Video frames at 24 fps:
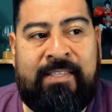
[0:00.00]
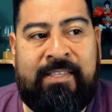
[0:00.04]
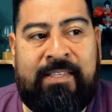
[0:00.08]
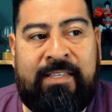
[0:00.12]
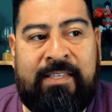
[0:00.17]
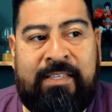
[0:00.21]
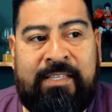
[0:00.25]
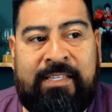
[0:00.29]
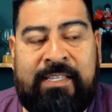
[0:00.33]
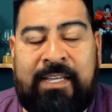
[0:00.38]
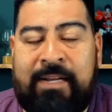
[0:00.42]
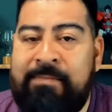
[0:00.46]

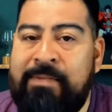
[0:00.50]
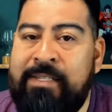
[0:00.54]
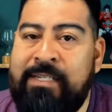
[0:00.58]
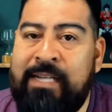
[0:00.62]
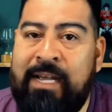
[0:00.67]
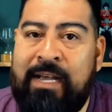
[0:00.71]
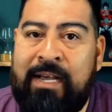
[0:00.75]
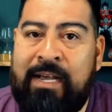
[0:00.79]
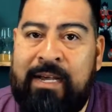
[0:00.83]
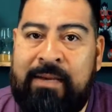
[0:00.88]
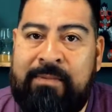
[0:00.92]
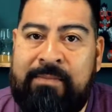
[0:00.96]

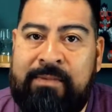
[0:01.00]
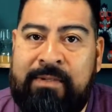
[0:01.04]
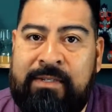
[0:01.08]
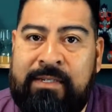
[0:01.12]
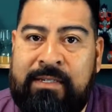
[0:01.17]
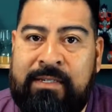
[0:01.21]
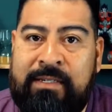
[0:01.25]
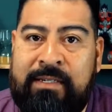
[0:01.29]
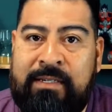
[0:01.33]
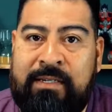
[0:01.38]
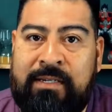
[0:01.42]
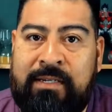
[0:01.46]

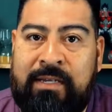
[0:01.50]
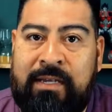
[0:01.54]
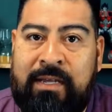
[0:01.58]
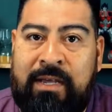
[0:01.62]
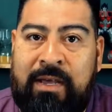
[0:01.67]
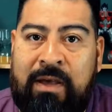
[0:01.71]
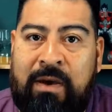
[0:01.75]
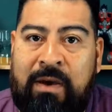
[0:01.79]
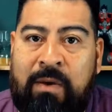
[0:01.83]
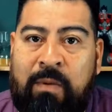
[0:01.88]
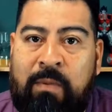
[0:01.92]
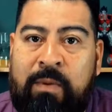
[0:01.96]
sometimes
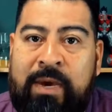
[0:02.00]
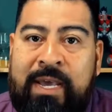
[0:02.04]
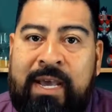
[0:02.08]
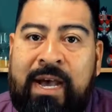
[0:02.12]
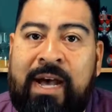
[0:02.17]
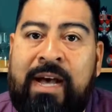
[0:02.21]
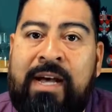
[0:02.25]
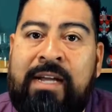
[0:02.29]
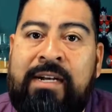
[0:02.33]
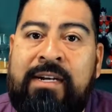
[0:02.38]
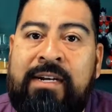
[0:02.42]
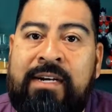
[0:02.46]
we
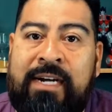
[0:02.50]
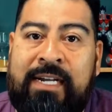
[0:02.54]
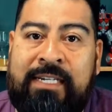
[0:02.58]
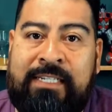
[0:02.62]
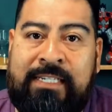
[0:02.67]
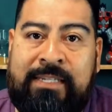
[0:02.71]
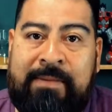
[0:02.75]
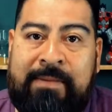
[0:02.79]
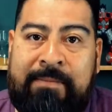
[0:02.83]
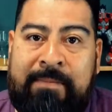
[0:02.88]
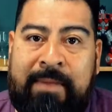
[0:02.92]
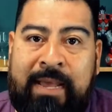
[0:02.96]

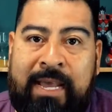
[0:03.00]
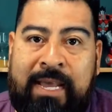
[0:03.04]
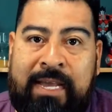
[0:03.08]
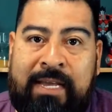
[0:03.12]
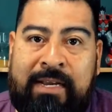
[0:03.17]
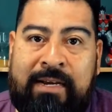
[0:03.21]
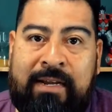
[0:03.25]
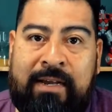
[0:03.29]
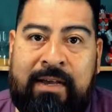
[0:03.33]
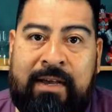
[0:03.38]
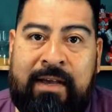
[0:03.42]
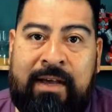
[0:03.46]

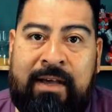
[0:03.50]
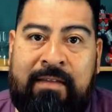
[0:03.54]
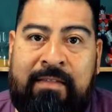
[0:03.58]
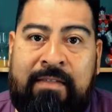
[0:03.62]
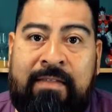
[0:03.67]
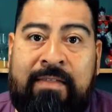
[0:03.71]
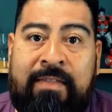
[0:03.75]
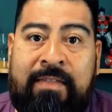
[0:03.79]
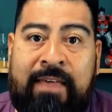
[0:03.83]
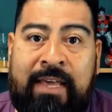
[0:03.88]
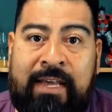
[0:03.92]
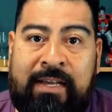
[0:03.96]
underestimate
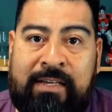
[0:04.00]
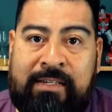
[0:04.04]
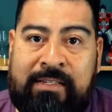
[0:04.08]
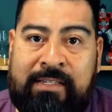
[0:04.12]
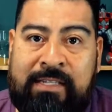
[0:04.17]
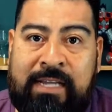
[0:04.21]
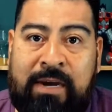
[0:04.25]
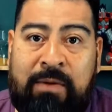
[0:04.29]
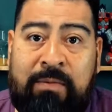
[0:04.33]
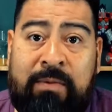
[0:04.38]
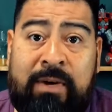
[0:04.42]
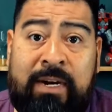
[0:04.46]
things
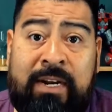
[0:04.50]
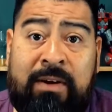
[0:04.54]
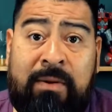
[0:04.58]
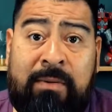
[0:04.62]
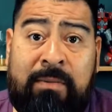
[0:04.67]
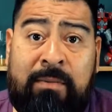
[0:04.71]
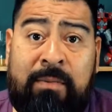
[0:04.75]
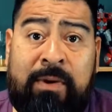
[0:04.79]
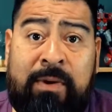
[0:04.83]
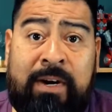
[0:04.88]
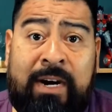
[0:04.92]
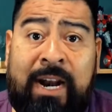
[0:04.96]
that
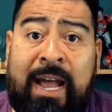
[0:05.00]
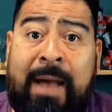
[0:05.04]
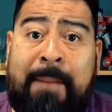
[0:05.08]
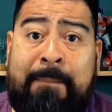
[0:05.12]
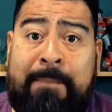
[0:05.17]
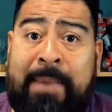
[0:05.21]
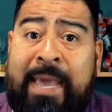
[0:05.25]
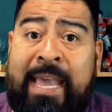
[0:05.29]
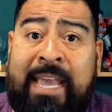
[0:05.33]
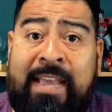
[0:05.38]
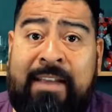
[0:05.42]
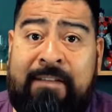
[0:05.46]
we're not
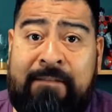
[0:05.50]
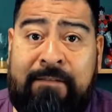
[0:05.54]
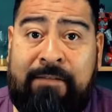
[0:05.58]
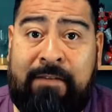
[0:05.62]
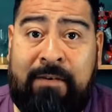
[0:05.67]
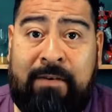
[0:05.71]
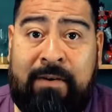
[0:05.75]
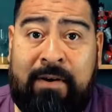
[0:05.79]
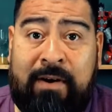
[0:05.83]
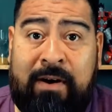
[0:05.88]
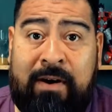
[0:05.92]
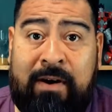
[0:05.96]
paying
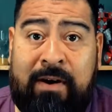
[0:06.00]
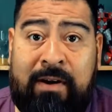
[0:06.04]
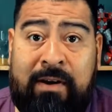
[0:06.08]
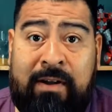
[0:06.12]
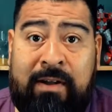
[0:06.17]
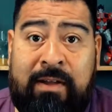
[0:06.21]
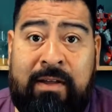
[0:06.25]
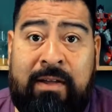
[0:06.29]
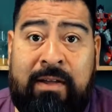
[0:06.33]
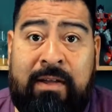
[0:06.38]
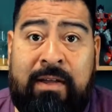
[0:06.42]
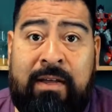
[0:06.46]
for
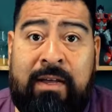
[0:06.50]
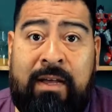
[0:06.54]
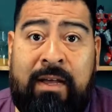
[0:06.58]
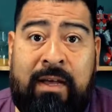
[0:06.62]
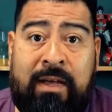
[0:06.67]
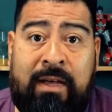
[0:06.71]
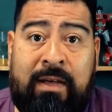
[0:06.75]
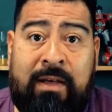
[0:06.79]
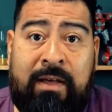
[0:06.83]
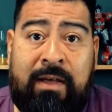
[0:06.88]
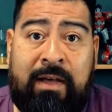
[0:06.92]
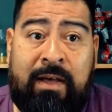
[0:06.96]

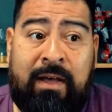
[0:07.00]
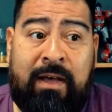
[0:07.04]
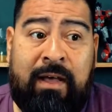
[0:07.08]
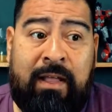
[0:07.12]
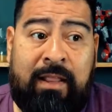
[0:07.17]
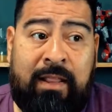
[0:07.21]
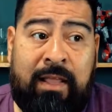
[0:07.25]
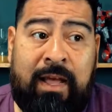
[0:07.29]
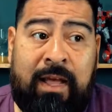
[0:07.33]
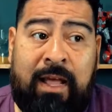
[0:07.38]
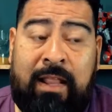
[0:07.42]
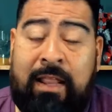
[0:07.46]

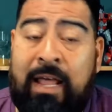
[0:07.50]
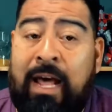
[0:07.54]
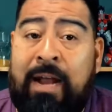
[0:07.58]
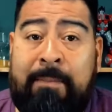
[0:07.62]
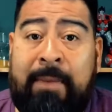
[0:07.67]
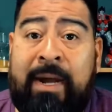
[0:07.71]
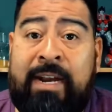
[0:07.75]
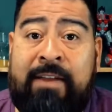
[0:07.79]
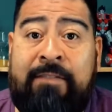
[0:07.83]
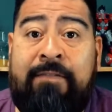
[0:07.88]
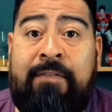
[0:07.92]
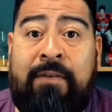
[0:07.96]
a lot of
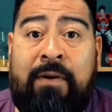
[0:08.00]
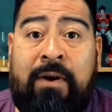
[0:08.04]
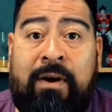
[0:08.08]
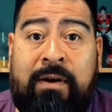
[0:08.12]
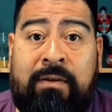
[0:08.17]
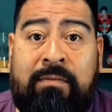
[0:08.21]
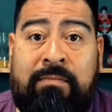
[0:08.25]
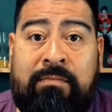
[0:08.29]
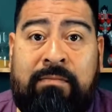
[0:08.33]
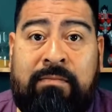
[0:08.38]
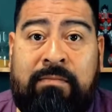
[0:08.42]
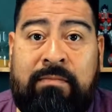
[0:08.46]
money for.
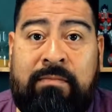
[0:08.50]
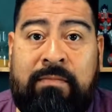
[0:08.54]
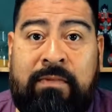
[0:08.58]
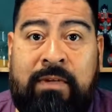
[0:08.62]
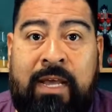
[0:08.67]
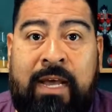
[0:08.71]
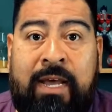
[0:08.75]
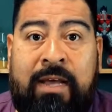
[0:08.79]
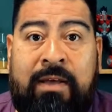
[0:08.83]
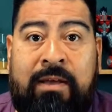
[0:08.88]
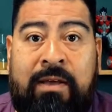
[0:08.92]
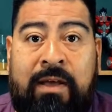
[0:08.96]

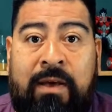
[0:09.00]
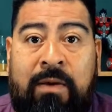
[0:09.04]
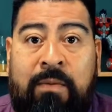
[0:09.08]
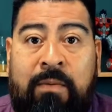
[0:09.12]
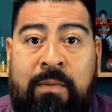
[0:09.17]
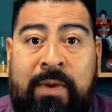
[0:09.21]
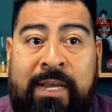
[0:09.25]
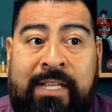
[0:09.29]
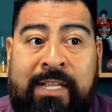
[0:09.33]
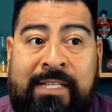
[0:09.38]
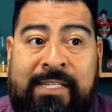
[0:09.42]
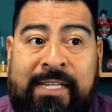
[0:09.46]
Okay,
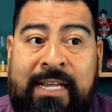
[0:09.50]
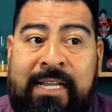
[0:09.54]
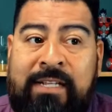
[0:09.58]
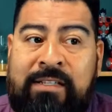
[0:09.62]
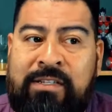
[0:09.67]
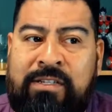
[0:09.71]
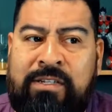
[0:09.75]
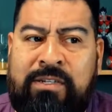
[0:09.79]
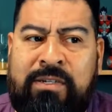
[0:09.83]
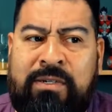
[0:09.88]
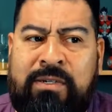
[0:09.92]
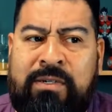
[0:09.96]
we
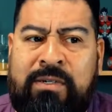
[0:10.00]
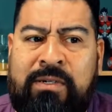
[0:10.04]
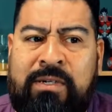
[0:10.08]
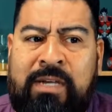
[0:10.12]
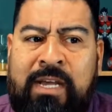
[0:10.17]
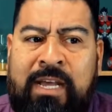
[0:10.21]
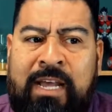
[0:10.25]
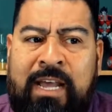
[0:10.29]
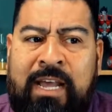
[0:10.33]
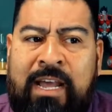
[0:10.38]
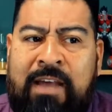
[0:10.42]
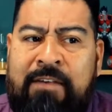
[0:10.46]
tend to,
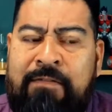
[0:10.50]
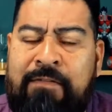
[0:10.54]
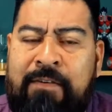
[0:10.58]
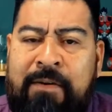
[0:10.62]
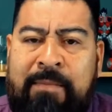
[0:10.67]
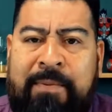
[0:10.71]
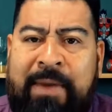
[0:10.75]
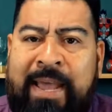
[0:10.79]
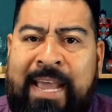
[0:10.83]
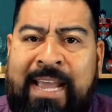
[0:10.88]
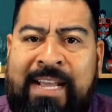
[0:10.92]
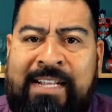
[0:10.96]
if we're
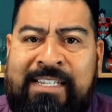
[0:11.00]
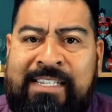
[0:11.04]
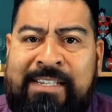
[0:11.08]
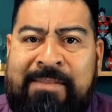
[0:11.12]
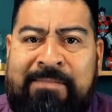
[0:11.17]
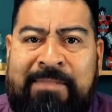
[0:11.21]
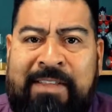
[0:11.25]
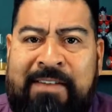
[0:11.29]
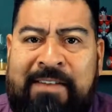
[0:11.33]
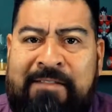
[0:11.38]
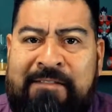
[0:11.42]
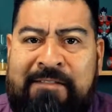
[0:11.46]
paying
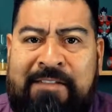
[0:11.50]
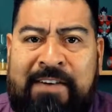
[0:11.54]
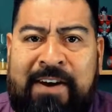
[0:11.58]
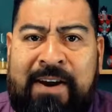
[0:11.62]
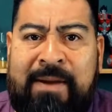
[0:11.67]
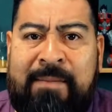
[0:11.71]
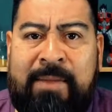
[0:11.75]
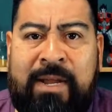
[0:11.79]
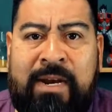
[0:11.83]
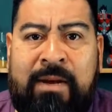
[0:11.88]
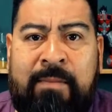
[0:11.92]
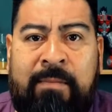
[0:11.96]
something
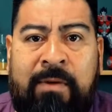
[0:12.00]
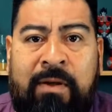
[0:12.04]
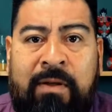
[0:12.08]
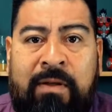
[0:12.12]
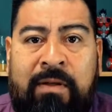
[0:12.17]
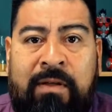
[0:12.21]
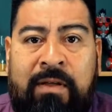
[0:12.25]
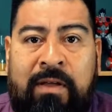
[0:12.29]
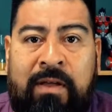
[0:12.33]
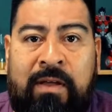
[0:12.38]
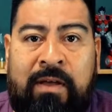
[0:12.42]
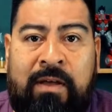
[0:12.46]
very
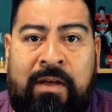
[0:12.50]
minimal,